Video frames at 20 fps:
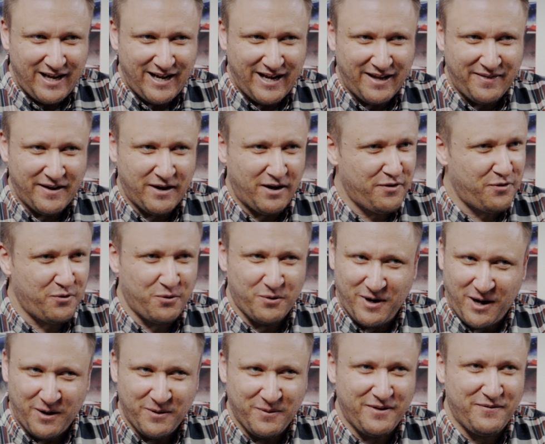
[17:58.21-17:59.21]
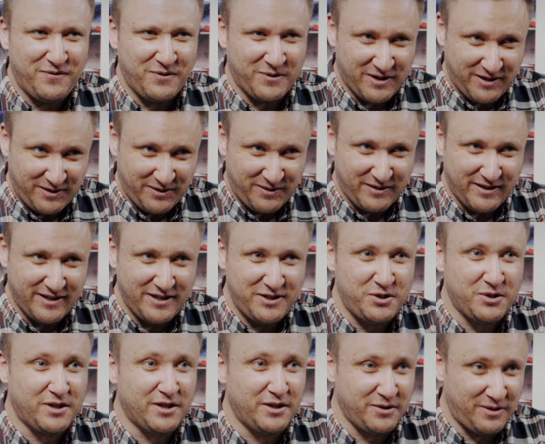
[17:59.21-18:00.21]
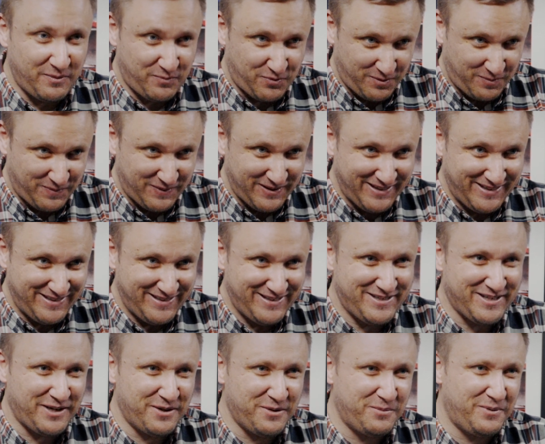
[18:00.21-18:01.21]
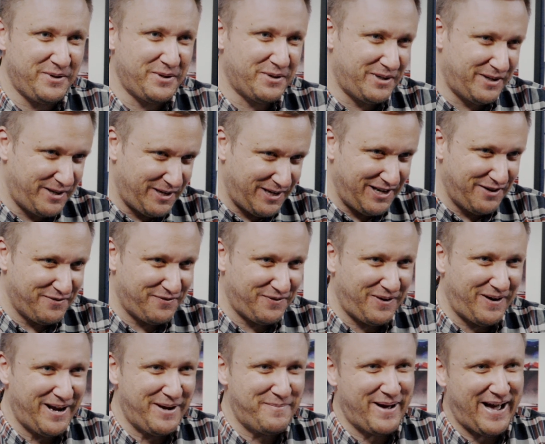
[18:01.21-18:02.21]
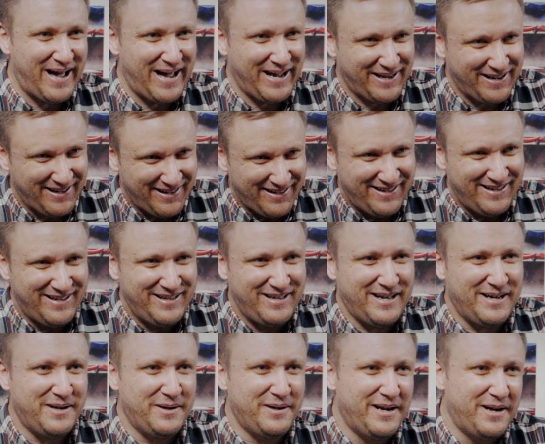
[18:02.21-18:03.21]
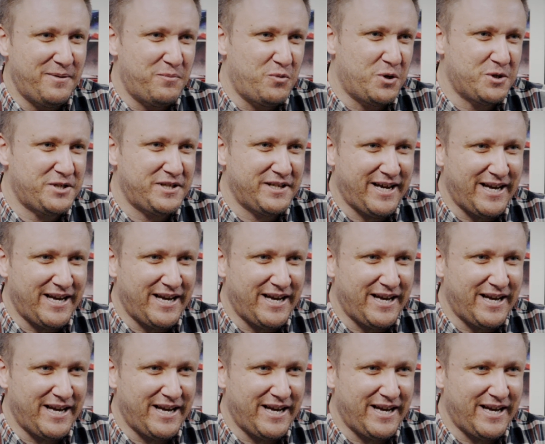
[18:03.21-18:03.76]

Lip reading: And then I thought, no, if you're going to do this, you're going to do it properly. So we got an earlier flight back and watched the